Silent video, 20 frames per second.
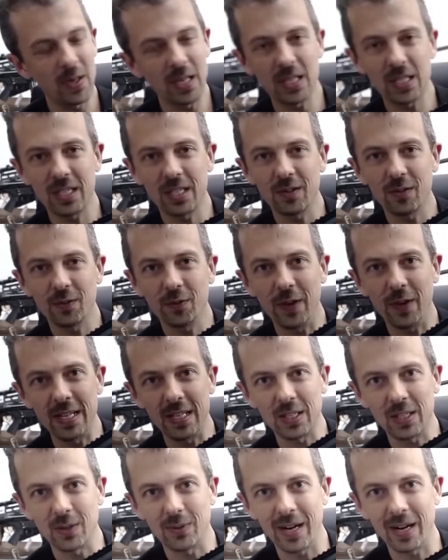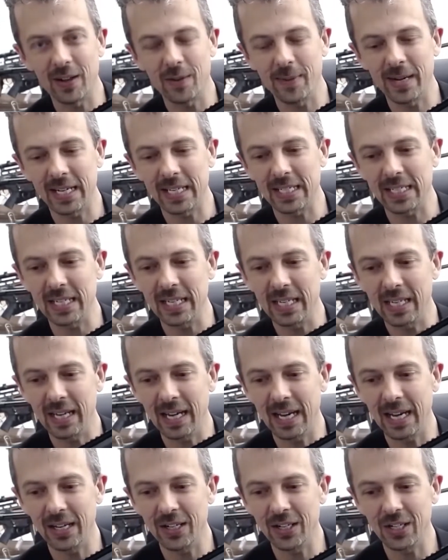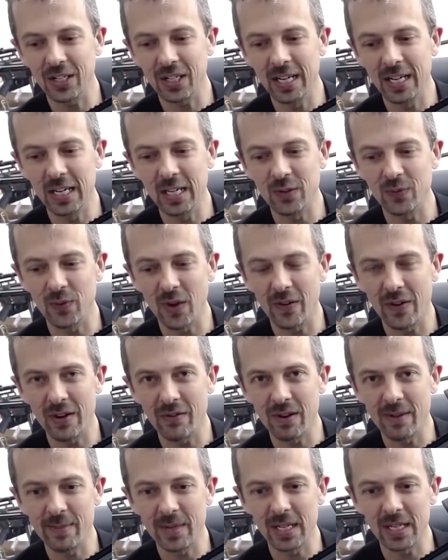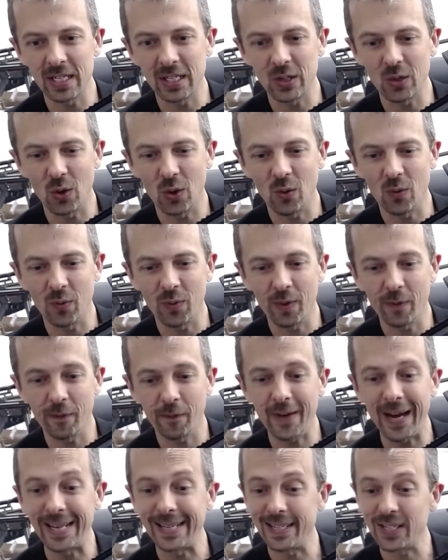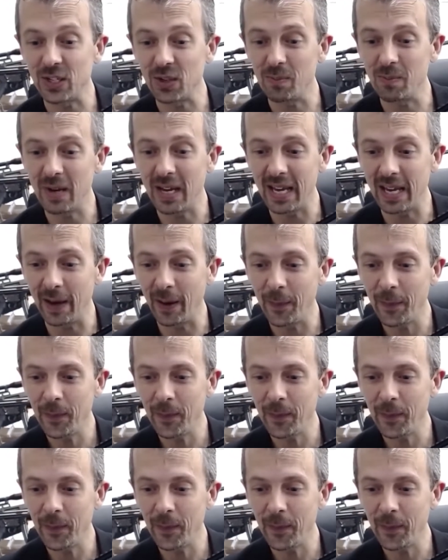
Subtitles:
This fence around the magazine catch is very reminiscent of the Phantom here,